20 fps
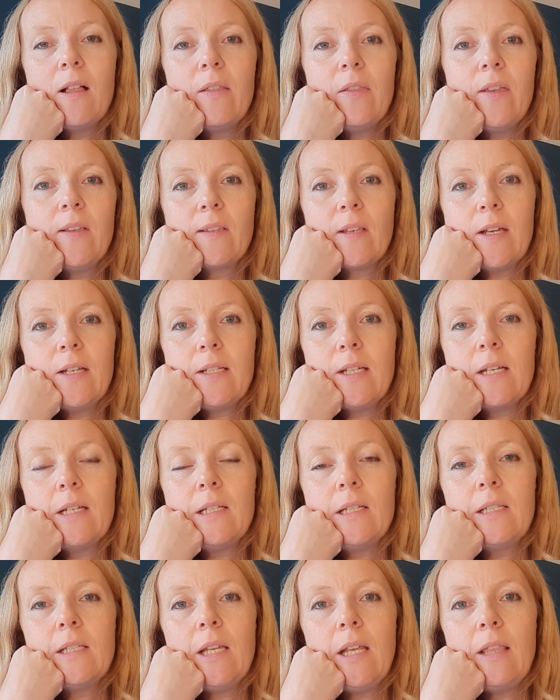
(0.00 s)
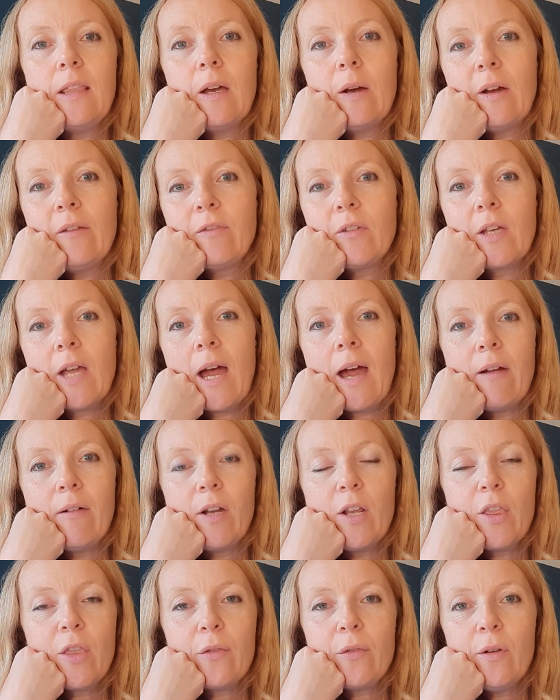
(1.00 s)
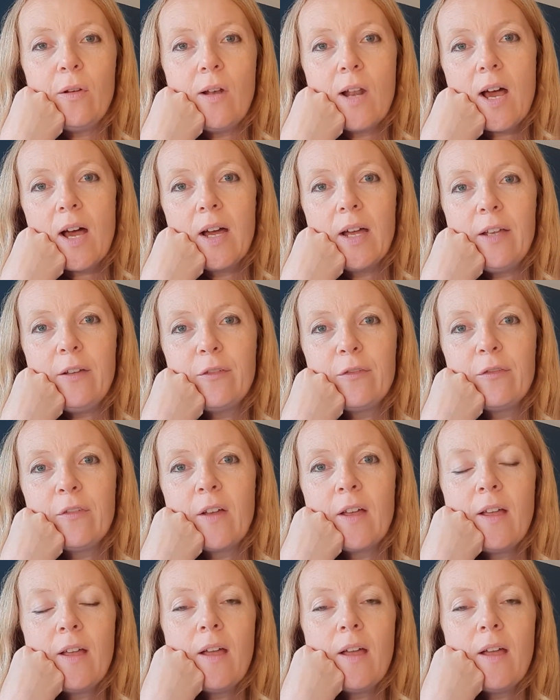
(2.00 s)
this identity that I've carried through life